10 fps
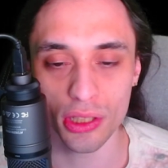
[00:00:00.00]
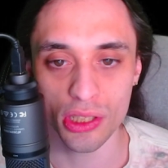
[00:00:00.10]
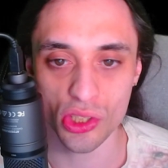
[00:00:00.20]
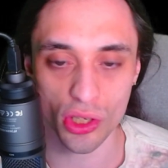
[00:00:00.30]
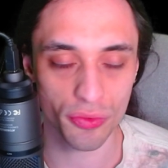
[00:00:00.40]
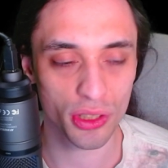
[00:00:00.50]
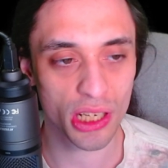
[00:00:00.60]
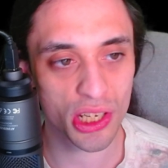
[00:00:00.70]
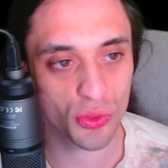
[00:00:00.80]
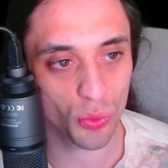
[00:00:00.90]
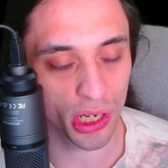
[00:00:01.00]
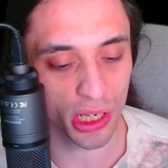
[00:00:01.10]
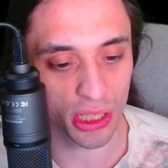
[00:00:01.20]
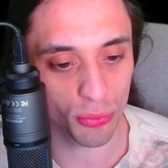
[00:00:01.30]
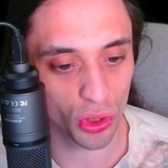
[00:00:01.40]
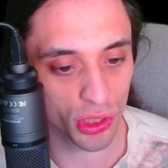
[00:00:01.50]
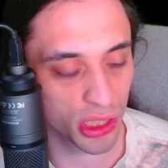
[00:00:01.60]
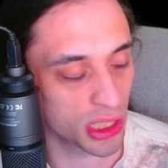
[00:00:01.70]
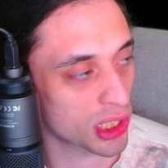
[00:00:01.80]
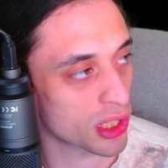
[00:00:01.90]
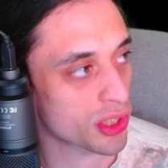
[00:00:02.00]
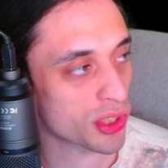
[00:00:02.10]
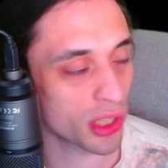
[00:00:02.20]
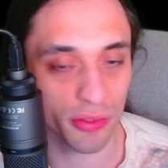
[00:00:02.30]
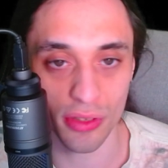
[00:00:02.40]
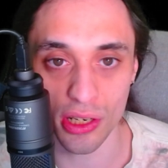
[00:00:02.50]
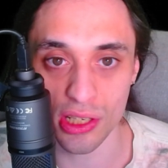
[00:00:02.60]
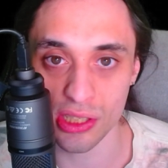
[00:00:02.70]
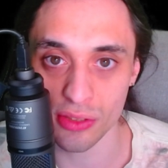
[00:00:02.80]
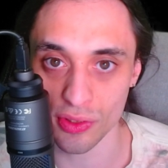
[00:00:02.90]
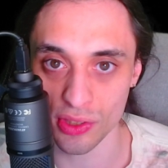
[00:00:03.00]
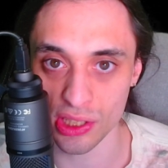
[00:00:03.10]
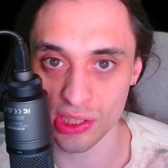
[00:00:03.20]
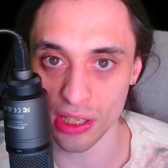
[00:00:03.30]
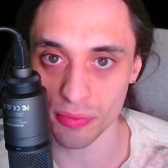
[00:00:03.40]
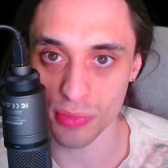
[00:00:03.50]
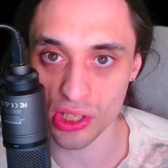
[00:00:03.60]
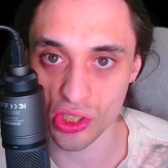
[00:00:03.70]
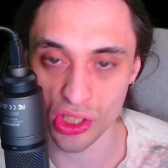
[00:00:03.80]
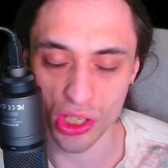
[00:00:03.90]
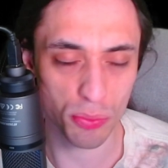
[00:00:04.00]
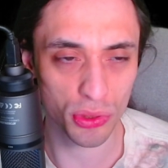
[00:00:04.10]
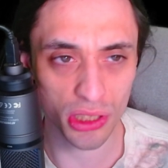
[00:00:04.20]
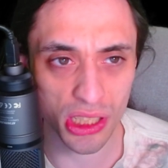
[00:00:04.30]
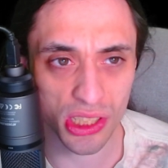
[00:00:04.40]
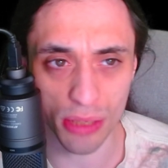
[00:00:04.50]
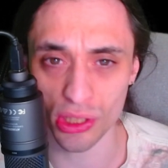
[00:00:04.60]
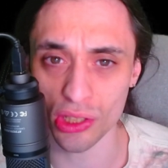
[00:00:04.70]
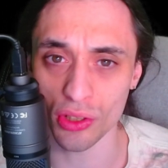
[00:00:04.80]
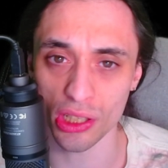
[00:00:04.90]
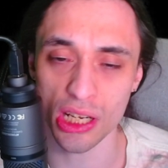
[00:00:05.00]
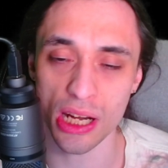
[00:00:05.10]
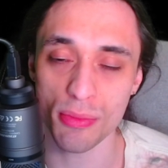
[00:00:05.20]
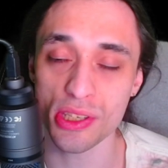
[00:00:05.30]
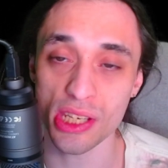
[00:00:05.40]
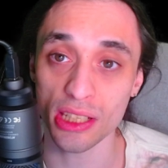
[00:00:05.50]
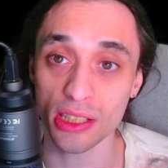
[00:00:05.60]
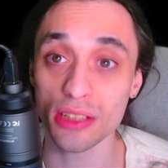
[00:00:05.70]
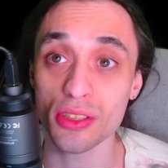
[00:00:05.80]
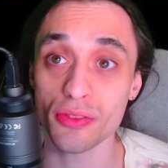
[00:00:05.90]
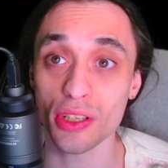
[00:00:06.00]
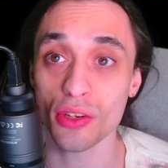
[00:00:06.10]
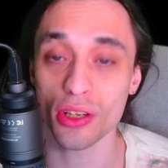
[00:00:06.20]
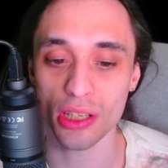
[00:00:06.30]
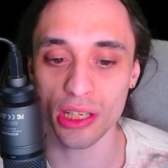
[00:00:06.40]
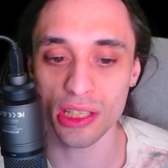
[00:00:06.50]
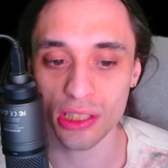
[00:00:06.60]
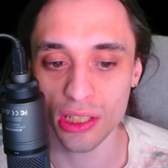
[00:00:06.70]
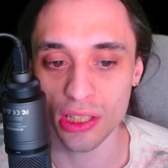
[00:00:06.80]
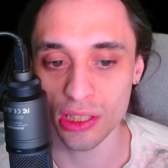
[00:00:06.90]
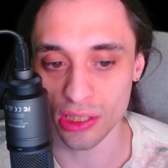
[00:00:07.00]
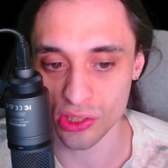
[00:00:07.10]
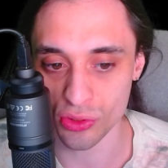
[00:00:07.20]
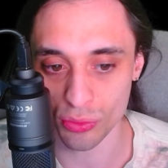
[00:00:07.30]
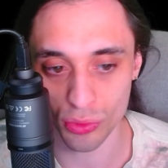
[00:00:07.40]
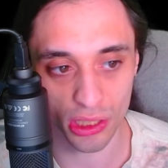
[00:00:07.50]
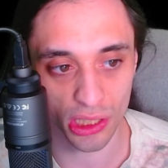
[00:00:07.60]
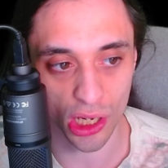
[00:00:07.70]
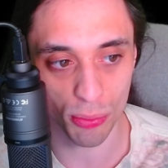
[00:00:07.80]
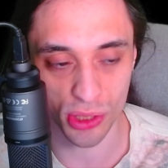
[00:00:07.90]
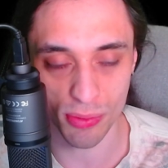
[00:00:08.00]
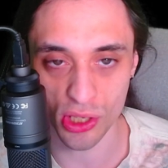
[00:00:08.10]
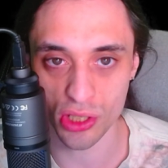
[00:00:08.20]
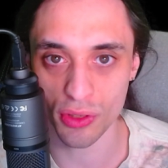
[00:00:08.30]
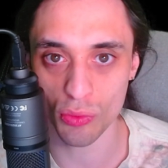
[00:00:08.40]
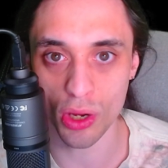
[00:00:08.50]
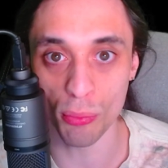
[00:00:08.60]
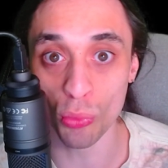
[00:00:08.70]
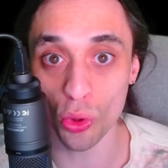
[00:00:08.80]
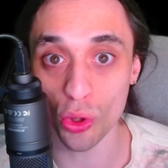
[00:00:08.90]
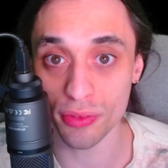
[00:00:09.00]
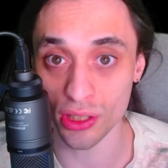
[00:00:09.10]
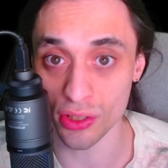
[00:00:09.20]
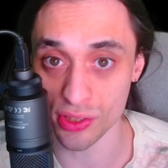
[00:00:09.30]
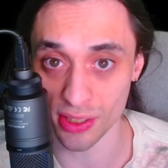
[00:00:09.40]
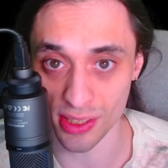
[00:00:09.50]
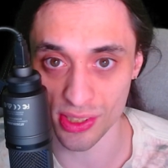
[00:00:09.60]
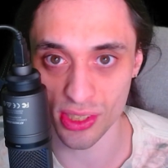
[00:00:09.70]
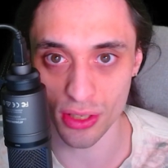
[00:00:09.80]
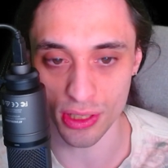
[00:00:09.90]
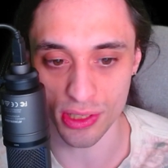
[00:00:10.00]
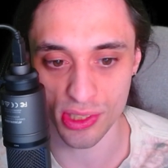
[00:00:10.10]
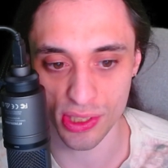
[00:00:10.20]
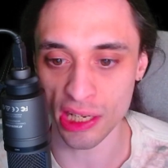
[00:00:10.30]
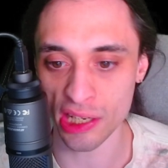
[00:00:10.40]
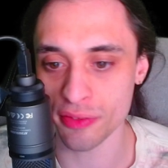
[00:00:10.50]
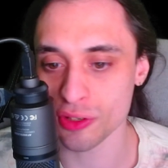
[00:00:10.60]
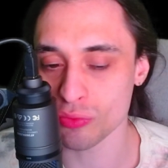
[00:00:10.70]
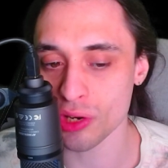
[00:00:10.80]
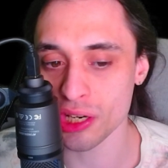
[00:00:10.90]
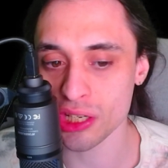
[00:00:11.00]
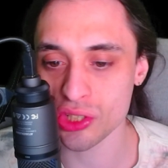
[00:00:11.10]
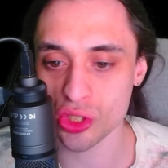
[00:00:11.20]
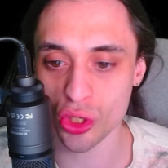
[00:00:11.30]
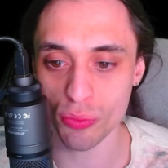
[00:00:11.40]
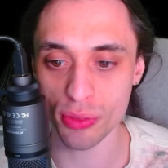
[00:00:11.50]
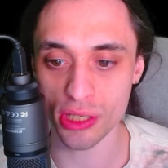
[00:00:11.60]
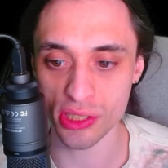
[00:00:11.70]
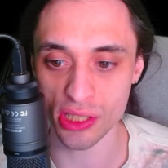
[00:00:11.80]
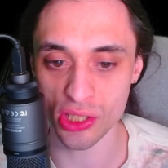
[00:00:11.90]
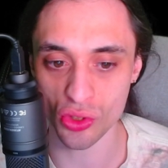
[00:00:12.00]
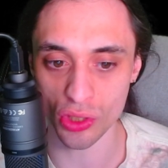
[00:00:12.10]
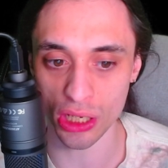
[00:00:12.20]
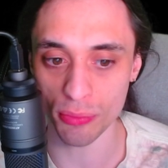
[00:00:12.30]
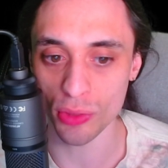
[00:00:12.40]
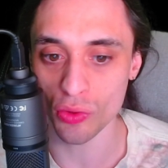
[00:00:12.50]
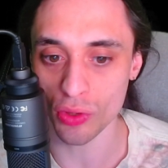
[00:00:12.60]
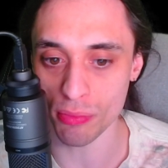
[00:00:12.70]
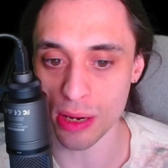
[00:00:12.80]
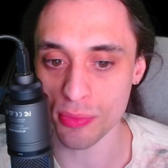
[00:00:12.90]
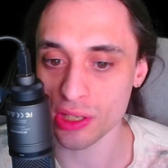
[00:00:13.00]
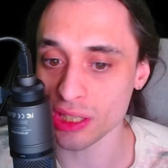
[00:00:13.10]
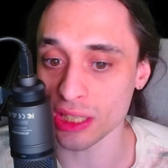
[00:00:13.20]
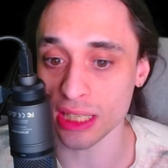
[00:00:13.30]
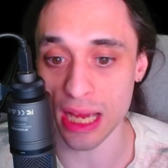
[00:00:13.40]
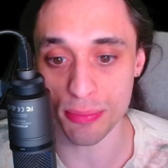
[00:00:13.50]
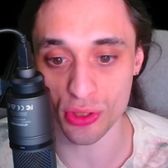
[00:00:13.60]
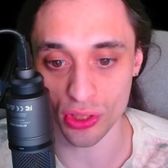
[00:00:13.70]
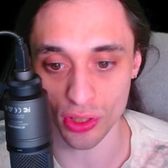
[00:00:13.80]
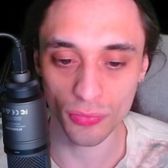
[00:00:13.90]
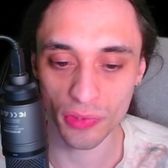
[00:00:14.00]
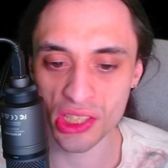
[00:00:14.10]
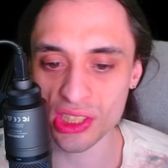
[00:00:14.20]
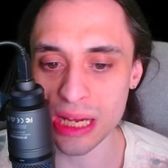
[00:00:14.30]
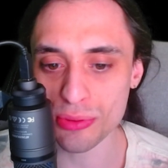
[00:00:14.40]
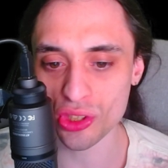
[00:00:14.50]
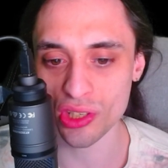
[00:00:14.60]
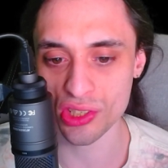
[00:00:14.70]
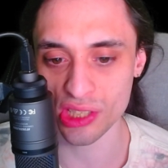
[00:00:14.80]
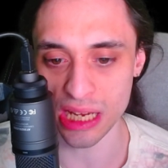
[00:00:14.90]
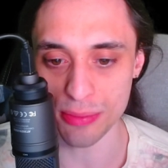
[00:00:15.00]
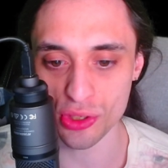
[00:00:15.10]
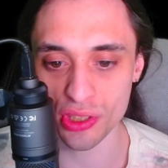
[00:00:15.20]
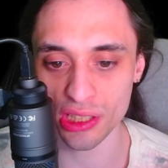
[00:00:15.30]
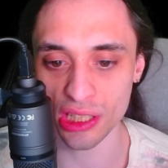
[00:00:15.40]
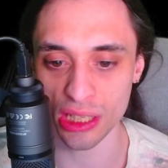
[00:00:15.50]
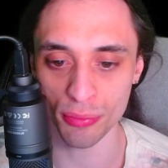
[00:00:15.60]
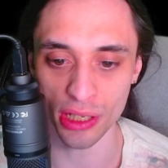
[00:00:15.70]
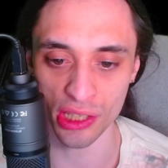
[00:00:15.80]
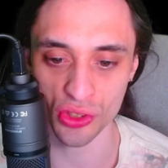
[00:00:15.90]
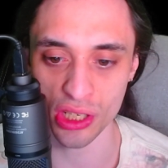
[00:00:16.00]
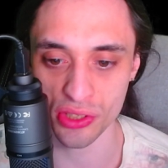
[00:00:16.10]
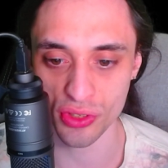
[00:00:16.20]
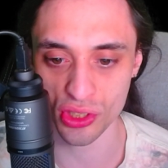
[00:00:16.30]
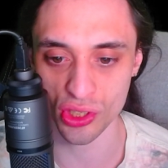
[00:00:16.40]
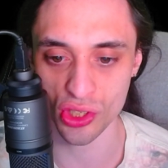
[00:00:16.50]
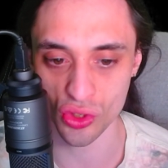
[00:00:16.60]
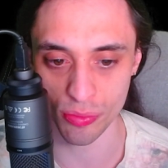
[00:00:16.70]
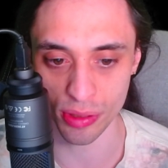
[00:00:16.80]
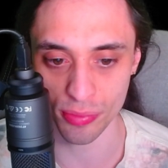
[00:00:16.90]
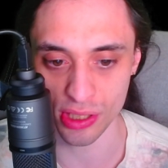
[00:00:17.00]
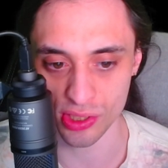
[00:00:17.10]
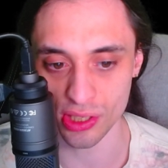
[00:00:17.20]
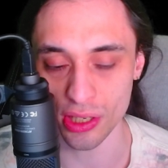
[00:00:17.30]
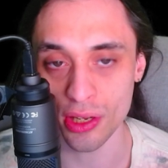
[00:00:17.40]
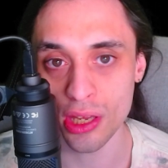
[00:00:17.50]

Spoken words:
So if you guys want any more details on various different things that I've mentioned here, please let me know in the comments and leave this video a like. This will really help, especially if you want more videos in this series. And if you're running a 2PC stream, remember to get a capture card. These capture cards capture the game and transfer it to your streaming PC.